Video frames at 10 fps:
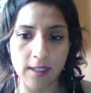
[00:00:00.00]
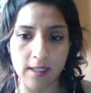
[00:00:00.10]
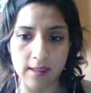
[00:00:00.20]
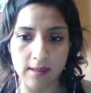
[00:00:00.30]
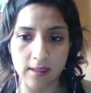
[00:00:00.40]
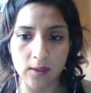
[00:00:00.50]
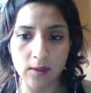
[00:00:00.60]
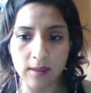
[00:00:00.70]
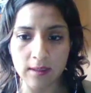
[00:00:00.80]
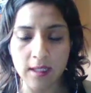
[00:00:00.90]
Borg
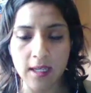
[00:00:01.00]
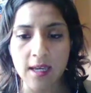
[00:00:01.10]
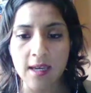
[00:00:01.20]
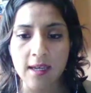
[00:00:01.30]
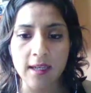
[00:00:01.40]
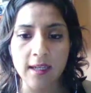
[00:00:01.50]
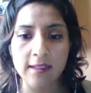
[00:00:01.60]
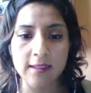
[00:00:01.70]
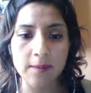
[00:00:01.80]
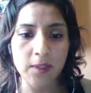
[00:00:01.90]
Institute.
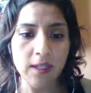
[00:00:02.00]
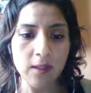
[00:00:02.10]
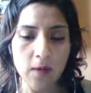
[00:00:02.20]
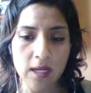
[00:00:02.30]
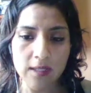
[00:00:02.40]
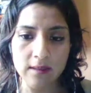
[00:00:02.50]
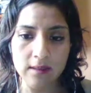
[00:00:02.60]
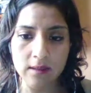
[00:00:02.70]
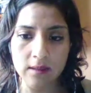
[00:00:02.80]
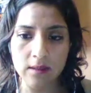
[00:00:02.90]
The project
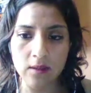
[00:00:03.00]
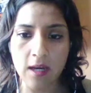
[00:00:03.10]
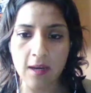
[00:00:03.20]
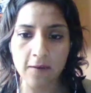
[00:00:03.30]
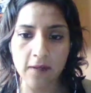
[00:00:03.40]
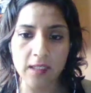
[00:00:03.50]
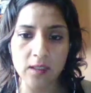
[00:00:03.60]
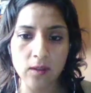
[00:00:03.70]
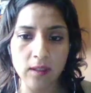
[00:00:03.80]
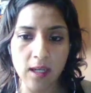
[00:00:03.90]
was to have
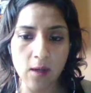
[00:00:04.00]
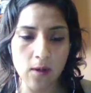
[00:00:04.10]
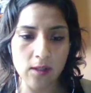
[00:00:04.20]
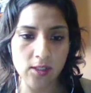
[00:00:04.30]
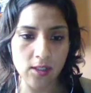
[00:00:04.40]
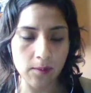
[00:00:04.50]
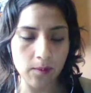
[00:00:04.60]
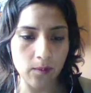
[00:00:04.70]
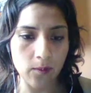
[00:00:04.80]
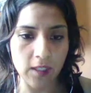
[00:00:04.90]
a two-day
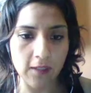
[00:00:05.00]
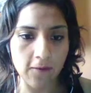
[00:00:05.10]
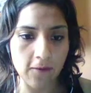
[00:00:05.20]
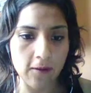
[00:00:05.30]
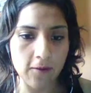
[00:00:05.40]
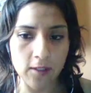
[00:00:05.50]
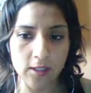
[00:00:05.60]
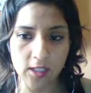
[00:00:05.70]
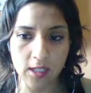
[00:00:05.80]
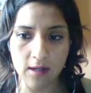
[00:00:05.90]
workshop with
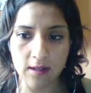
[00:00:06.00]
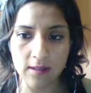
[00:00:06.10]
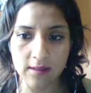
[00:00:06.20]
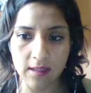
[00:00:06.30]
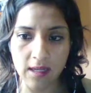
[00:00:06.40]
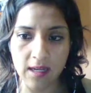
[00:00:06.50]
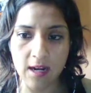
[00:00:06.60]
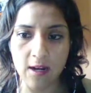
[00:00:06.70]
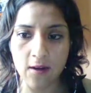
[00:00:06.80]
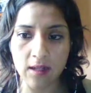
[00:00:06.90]
40 girls
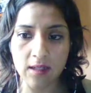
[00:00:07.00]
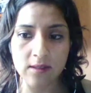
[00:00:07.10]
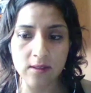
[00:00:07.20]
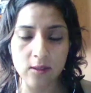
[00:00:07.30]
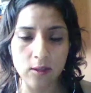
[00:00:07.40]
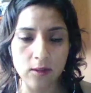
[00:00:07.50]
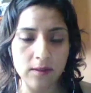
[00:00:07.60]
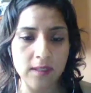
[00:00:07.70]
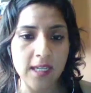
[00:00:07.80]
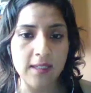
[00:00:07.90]
at a local
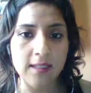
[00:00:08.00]
school